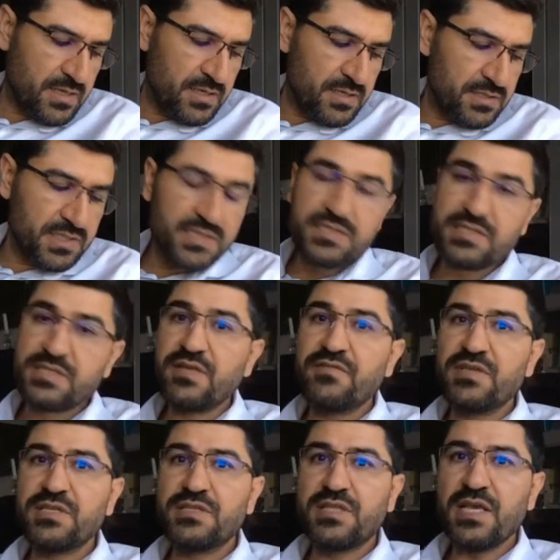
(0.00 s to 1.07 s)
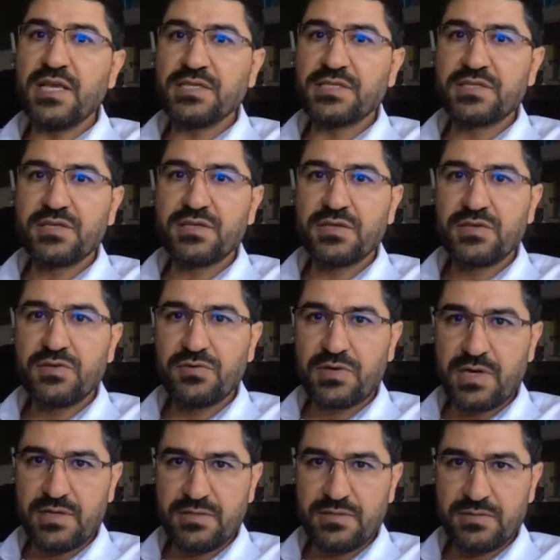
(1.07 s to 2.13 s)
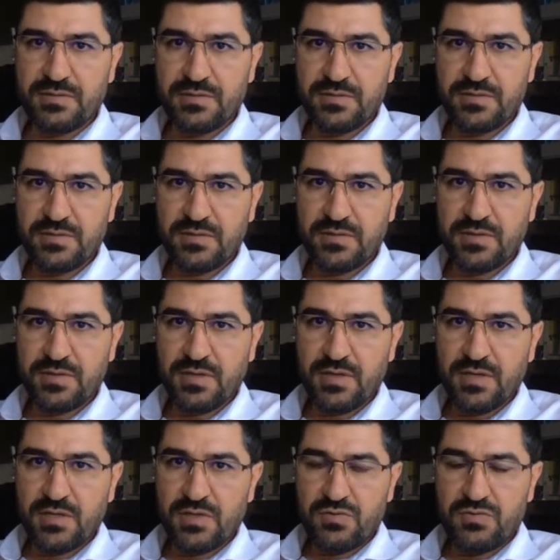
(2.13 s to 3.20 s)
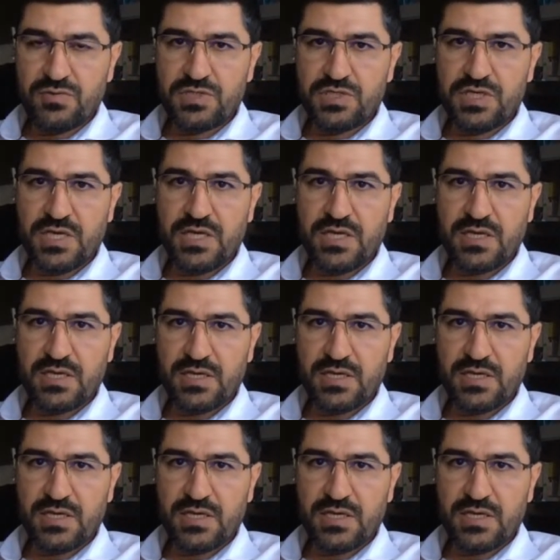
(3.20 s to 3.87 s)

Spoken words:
sensitivity test you run to check